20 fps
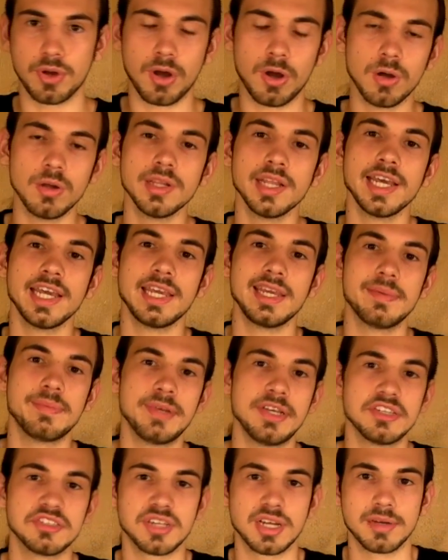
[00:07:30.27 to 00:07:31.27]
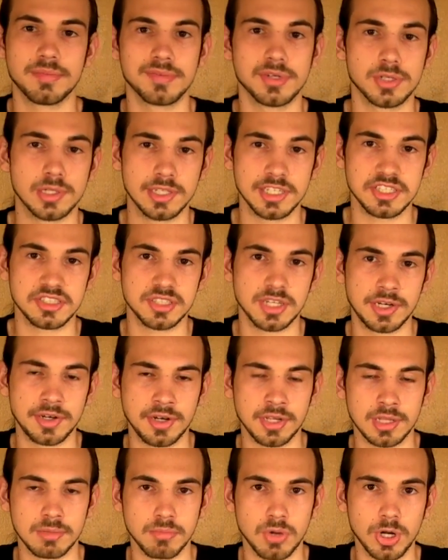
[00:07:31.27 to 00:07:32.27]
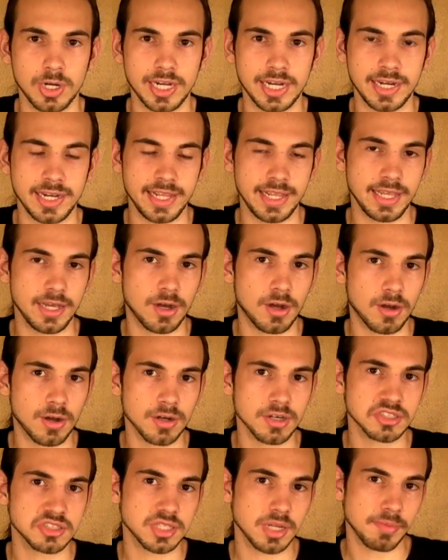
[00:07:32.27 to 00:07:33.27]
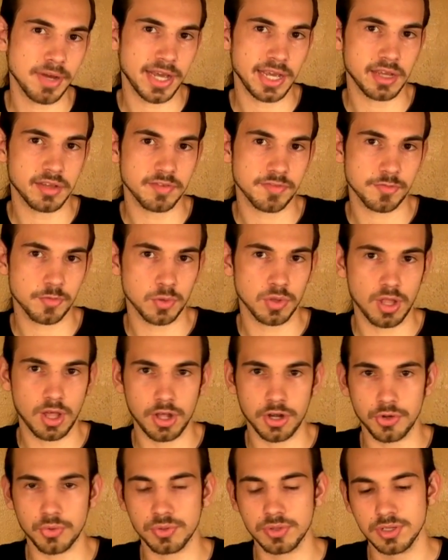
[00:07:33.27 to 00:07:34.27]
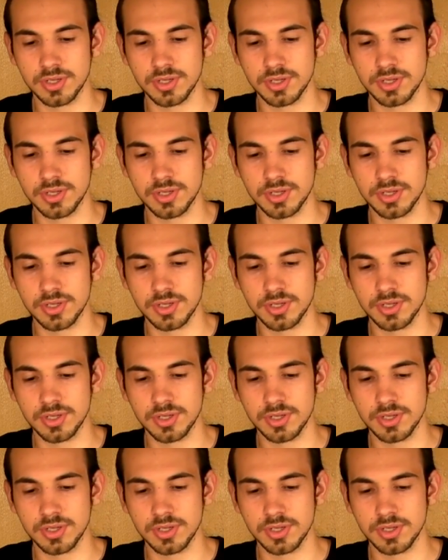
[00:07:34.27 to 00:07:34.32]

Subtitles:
All AEPs that have been released out on the market are semi and full auto.